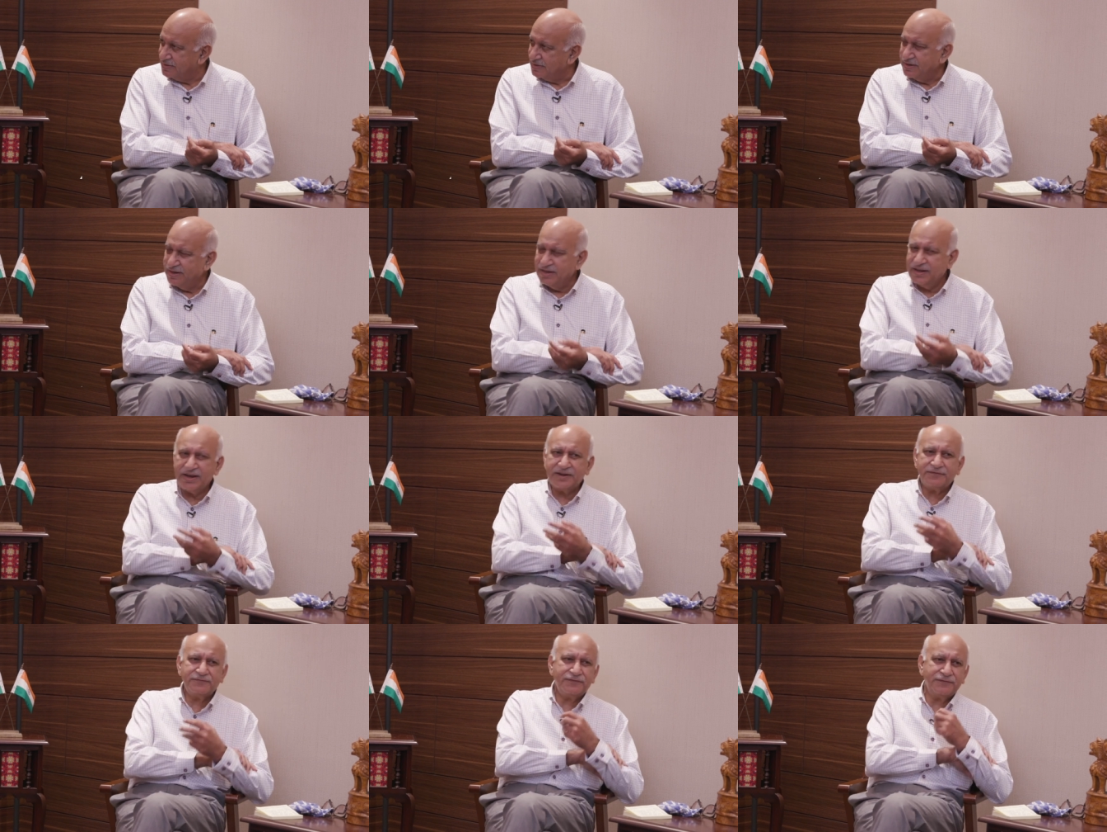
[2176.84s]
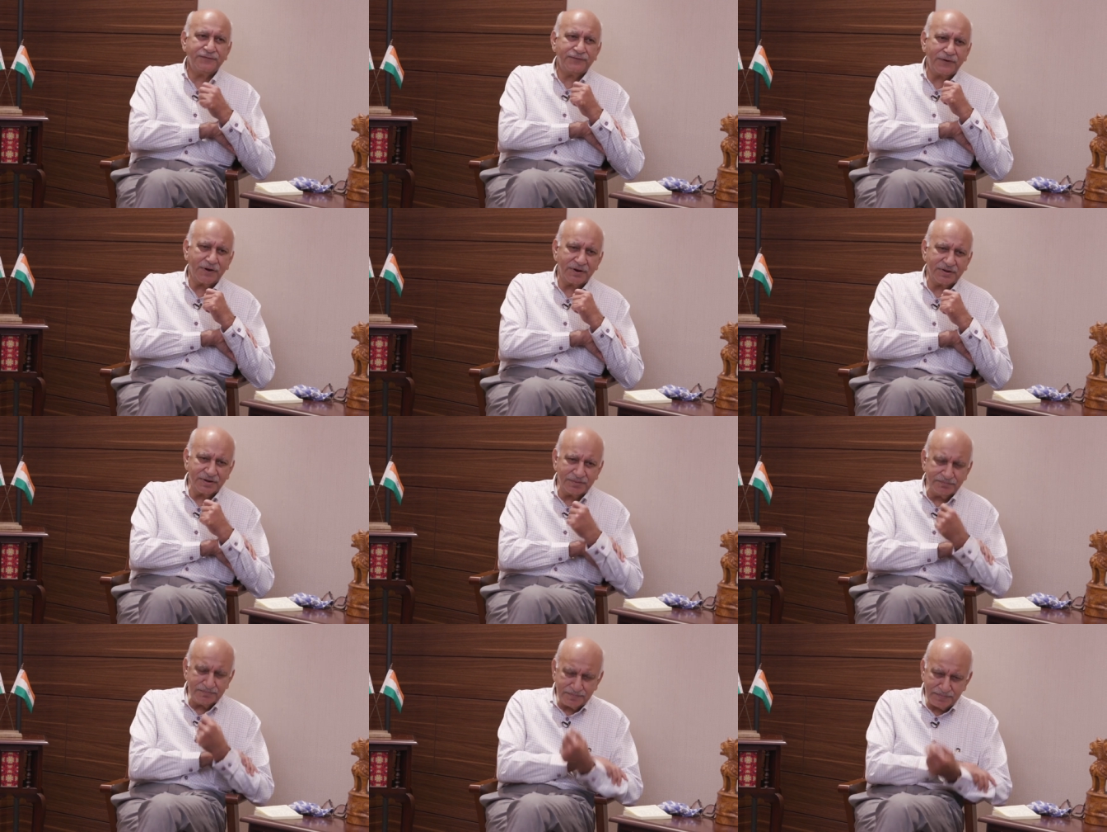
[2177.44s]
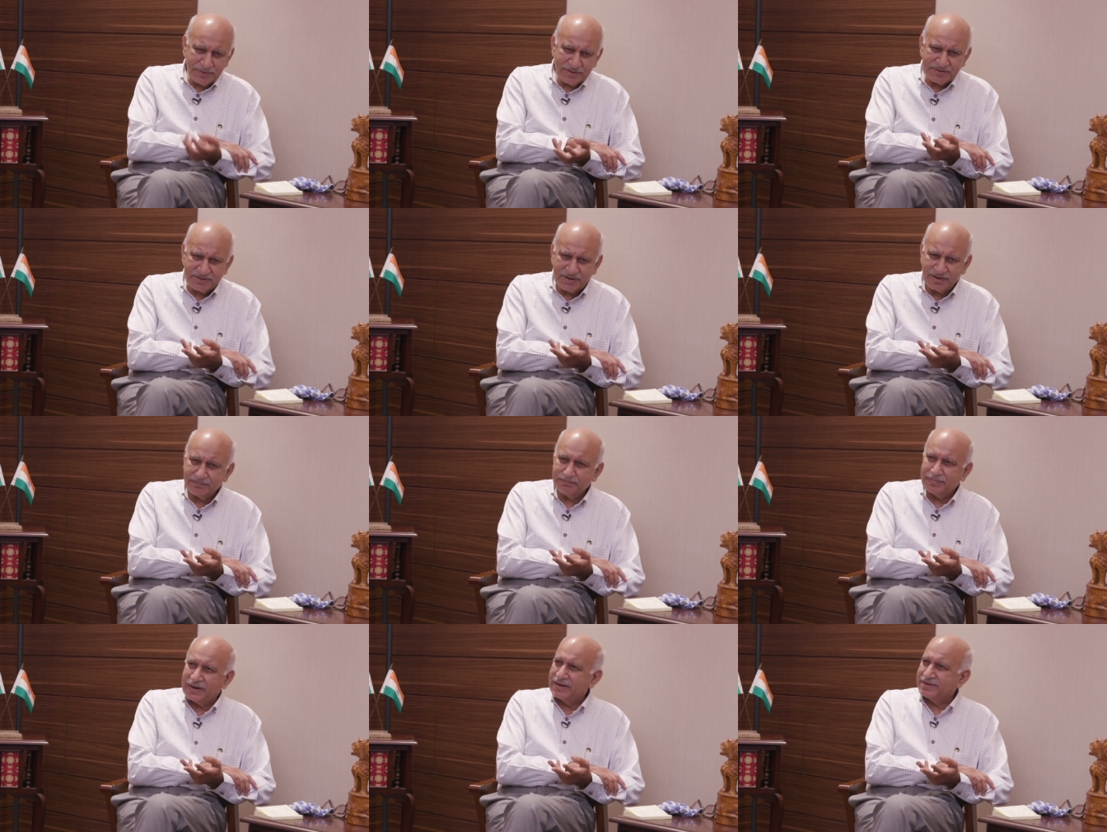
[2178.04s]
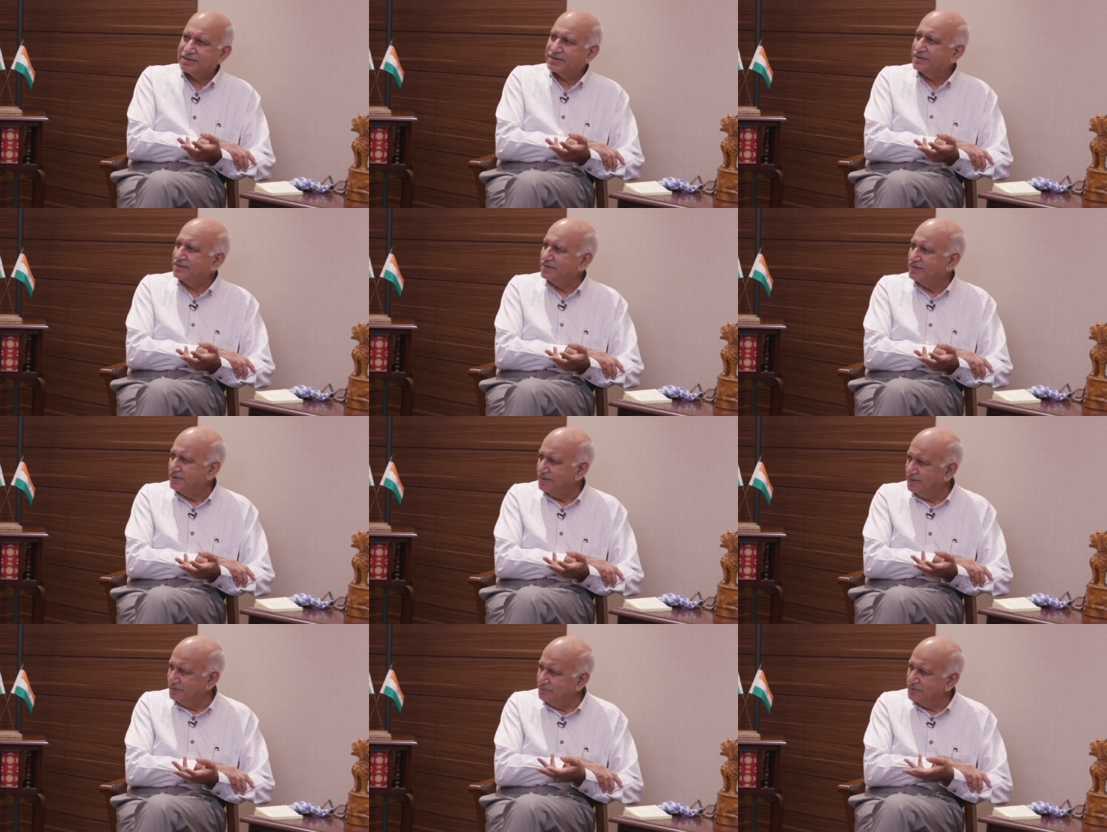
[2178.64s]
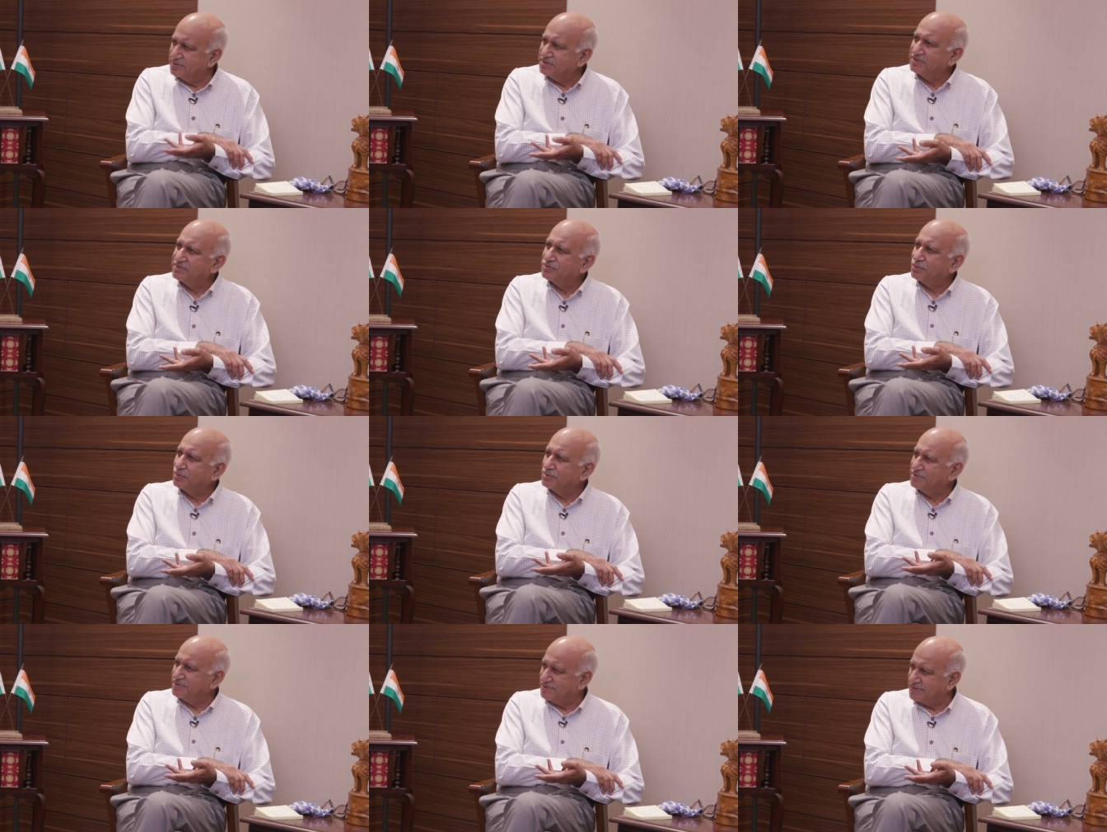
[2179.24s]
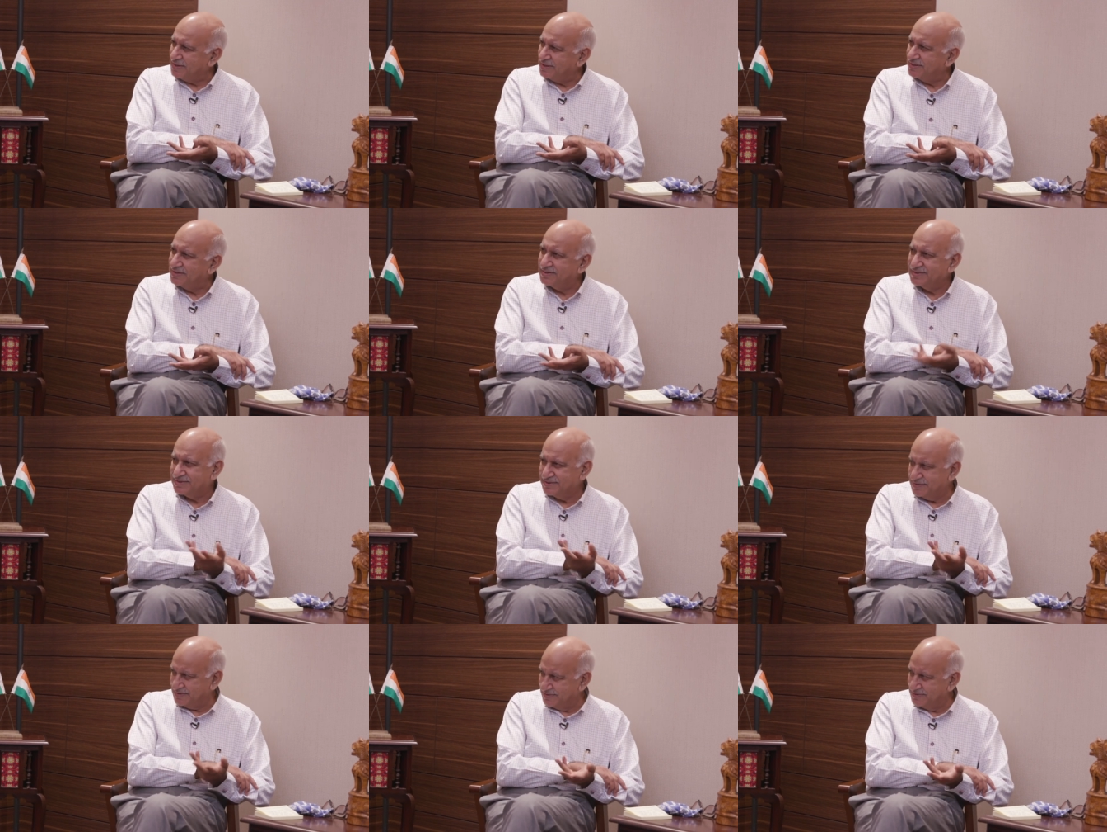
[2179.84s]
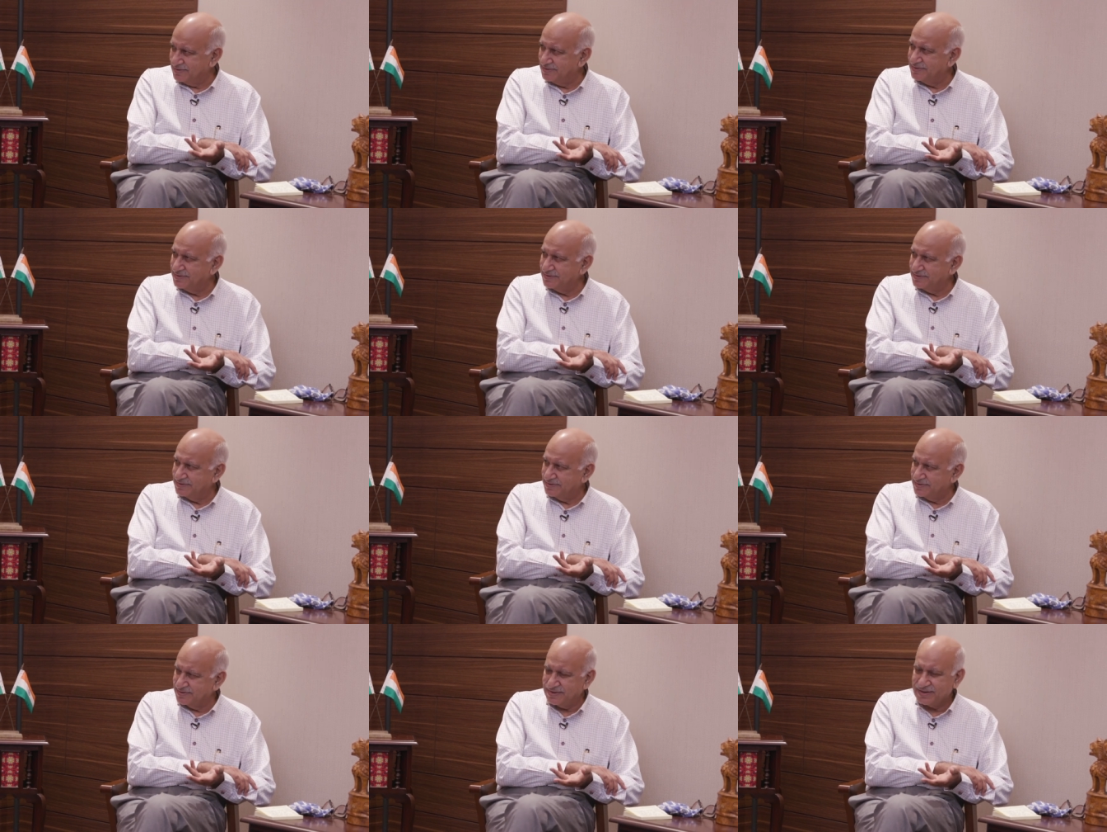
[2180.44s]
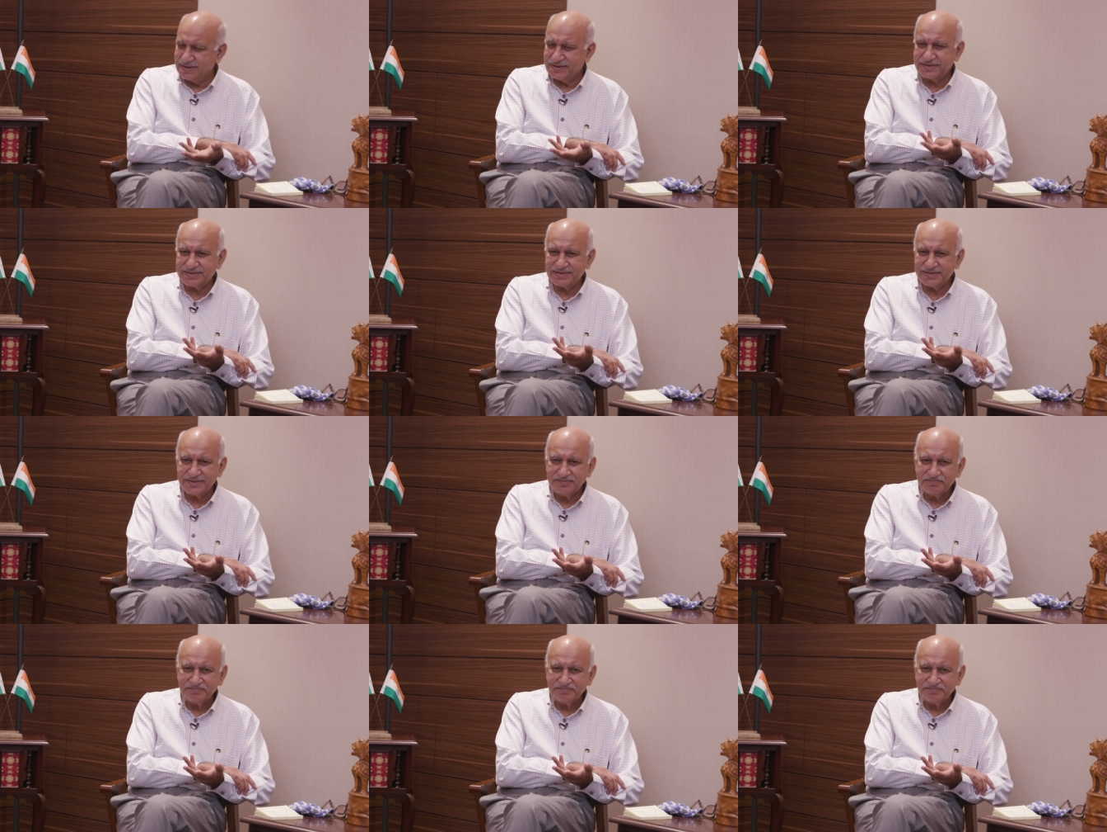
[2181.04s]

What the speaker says: He had fought a bitter battle with his own side, right?